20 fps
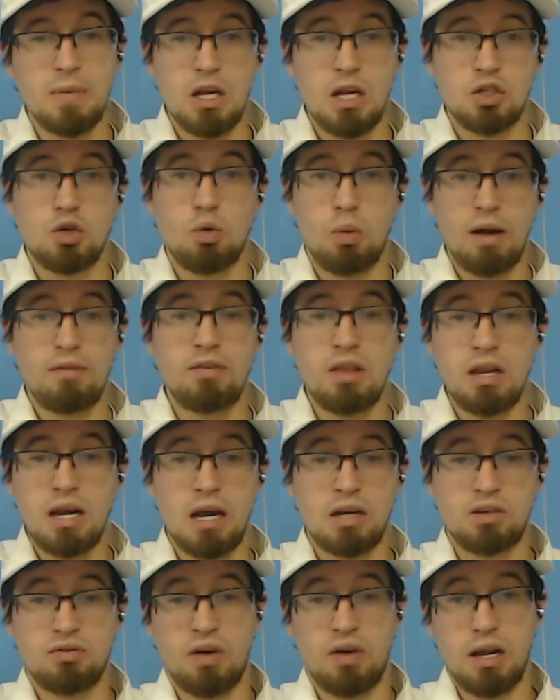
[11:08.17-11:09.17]
So whatever the
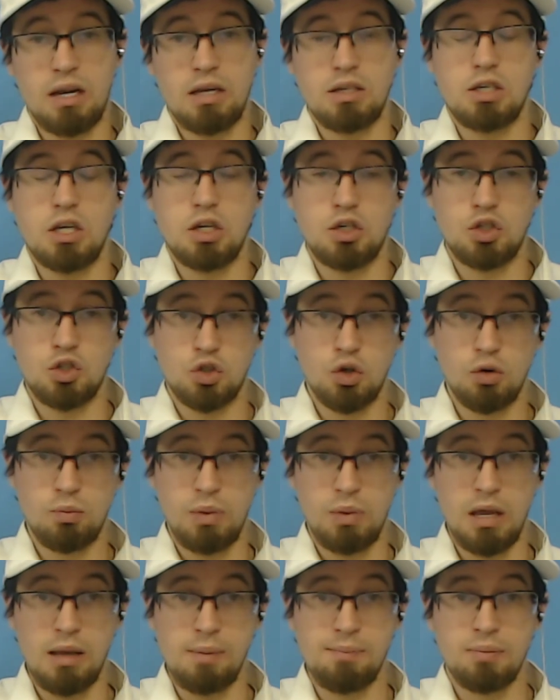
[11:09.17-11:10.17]
next fight is, it should
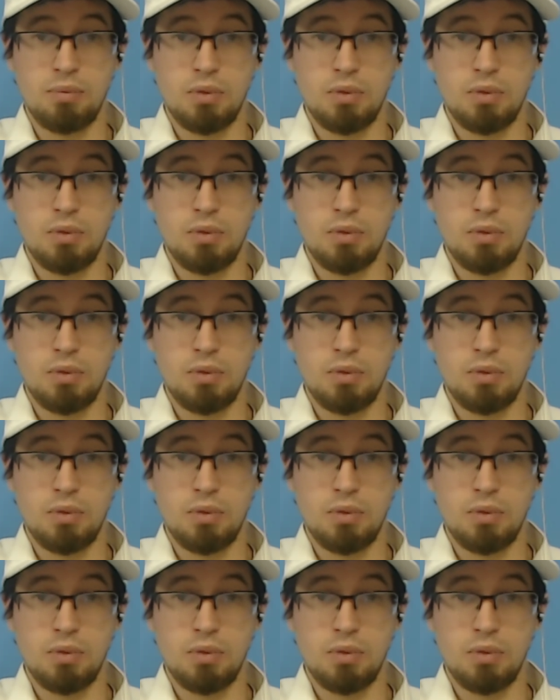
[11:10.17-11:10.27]
be